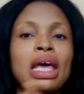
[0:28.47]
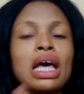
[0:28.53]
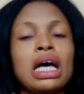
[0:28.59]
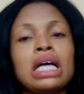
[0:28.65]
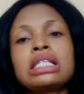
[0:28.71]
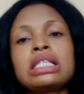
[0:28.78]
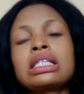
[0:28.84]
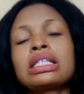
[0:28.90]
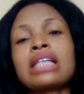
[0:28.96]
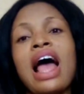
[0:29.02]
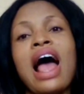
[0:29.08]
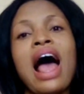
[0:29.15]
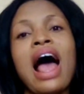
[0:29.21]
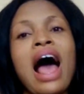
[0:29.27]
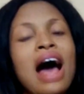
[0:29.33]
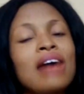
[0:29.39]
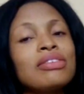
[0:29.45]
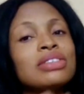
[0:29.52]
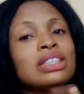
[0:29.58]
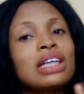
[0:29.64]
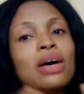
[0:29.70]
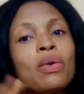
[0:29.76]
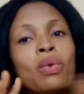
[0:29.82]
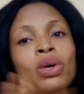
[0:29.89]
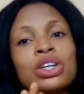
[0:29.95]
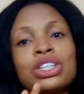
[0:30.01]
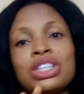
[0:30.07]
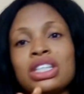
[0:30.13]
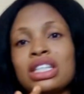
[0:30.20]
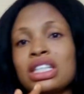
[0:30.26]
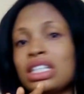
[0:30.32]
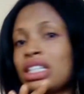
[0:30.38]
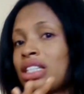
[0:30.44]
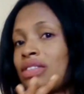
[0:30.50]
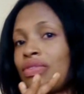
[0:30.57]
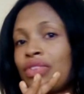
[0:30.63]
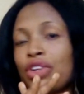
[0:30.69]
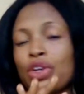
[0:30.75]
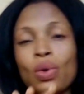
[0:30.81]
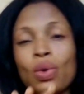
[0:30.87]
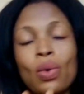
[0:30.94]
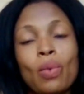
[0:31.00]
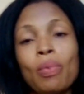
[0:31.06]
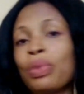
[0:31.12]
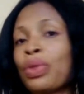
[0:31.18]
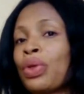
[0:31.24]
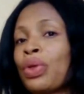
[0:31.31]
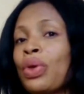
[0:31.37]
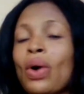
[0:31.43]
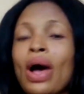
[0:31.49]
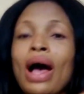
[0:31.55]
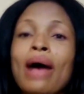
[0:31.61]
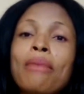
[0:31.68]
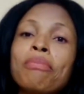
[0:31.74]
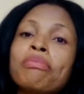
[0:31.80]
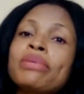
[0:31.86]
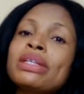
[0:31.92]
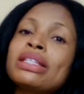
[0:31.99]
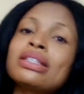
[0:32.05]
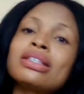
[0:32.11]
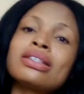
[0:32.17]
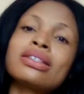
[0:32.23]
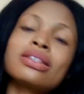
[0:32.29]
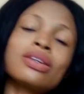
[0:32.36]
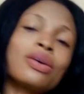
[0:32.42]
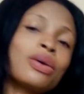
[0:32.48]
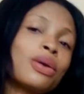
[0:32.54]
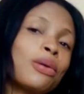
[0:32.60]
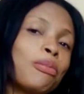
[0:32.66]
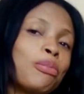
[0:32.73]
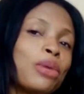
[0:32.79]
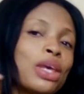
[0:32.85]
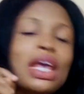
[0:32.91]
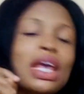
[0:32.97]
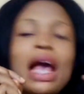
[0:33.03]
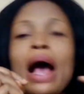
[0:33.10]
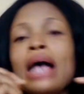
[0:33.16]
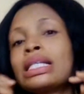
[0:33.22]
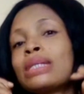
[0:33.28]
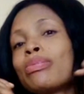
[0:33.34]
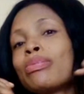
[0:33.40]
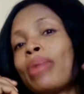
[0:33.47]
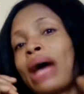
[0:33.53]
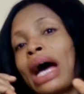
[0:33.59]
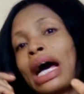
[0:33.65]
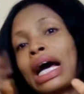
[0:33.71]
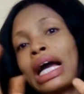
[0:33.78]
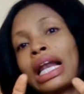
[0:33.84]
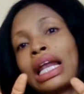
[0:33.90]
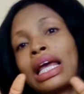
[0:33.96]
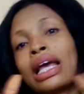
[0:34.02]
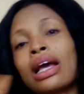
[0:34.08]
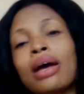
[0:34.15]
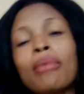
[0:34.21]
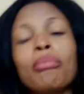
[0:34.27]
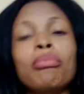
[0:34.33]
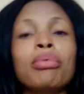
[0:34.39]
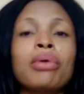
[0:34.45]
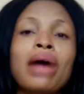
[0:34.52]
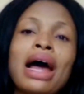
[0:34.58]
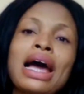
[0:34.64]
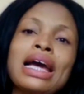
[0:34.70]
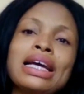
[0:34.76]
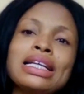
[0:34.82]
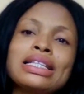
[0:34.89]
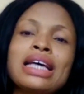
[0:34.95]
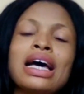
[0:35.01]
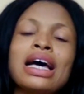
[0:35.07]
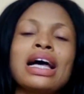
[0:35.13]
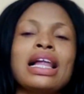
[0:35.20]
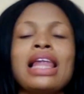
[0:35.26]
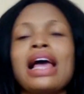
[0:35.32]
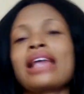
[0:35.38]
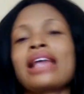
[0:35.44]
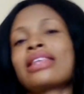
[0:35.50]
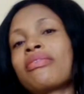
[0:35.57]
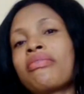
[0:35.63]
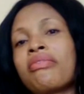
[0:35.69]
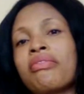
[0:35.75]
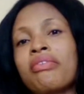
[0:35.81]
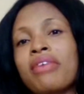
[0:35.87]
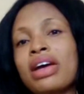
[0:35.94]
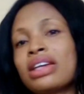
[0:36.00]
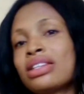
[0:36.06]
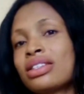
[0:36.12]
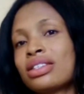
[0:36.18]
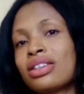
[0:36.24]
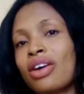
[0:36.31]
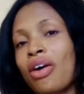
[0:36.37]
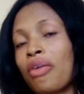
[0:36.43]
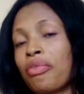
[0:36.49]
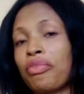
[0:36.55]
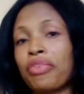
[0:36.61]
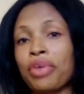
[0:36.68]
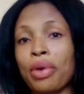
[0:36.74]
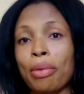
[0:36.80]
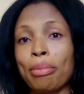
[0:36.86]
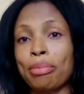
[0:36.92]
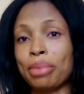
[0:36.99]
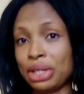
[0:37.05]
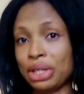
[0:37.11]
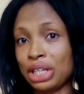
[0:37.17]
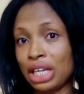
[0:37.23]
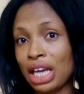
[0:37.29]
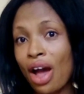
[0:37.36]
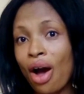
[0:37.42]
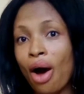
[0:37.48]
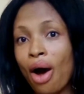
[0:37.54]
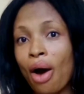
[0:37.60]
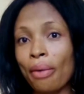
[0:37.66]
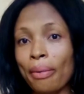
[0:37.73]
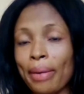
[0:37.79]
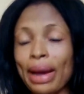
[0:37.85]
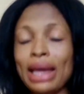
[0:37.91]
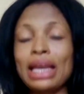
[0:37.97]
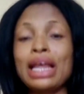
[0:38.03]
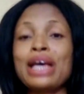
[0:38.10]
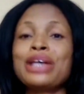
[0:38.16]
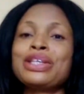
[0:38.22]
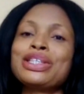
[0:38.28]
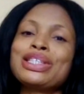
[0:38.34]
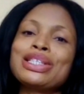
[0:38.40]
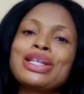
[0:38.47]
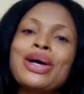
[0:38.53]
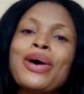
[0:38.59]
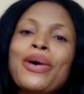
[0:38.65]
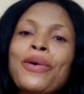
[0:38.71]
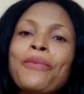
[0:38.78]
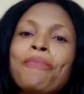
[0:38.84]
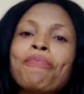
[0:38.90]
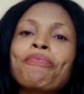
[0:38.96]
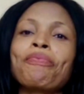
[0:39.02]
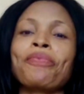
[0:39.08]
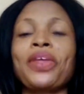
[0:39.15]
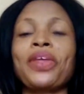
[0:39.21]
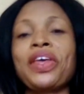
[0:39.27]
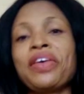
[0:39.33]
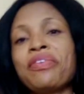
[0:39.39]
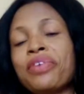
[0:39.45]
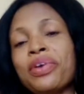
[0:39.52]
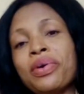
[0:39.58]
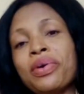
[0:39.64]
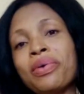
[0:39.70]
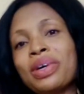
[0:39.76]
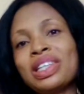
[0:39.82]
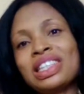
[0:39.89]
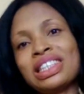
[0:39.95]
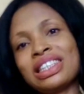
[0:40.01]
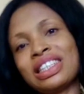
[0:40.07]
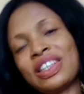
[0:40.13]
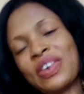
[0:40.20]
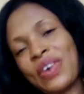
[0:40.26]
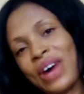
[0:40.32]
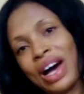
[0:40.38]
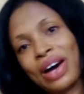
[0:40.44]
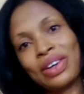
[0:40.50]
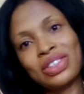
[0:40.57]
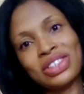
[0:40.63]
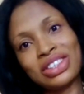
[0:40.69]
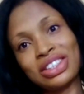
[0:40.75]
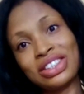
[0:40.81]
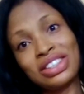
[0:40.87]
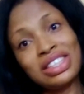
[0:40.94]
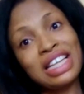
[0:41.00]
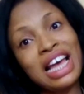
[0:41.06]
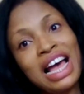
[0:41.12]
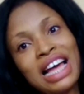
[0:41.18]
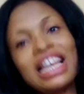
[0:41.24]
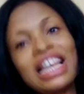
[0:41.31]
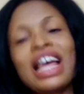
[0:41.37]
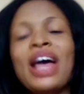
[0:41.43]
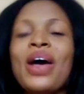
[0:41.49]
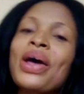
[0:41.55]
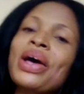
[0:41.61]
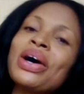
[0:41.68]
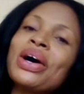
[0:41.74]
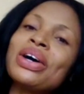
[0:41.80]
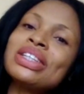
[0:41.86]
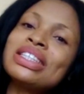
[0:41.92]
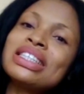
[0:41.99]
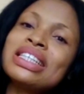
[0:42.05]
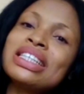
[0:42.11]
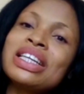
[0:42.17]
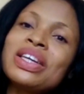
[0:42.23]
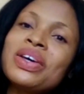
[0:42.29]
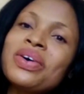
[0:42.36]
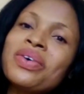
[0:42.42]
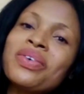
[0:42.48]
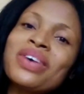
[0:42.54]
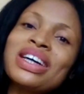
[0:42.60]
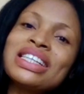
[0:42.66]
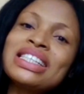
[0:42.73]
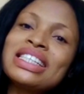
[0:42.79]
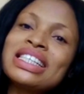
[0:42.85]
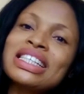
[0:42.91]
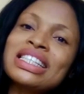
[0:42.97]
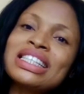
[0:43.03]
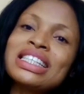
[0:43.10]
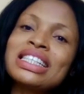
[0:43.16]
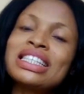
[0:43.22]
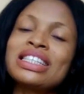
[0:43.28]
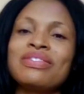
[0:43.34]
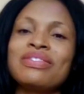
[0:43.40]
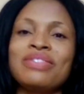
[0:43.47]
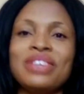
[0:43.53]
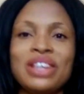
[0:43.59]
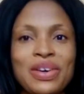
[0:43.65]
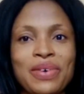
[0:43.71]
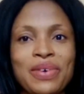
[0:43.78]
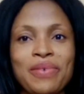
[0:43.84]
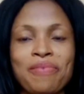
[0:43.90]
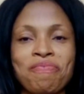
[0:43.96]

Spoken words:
because after watching this video, your armpit is gonna be sparkling bright like the rest of your body. Alright, so if you want to know how to do that, continue watching this video.